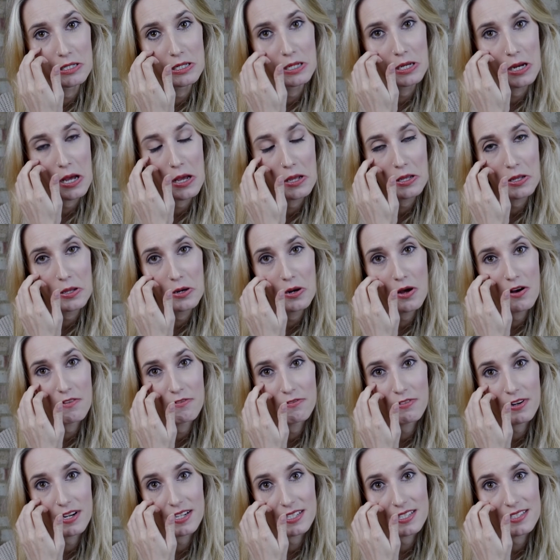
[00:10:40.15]
you know, you're
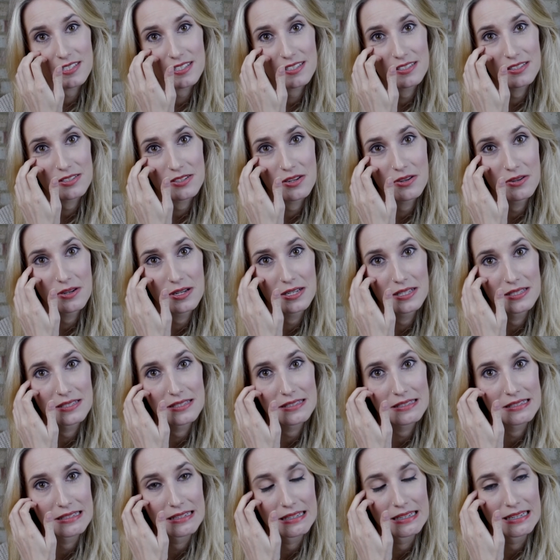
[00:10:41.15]
not fussed as long
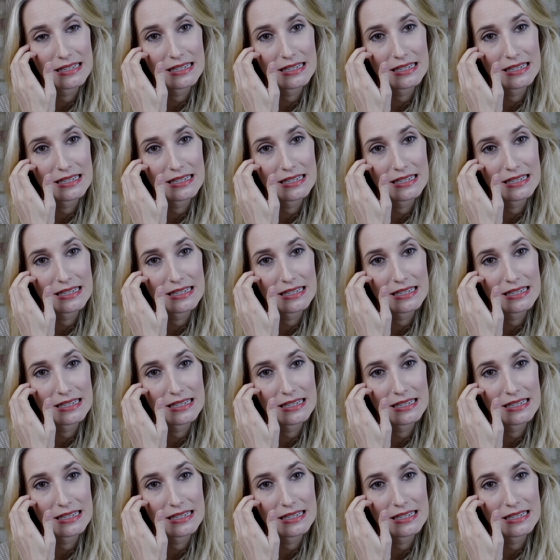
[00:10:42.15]
as,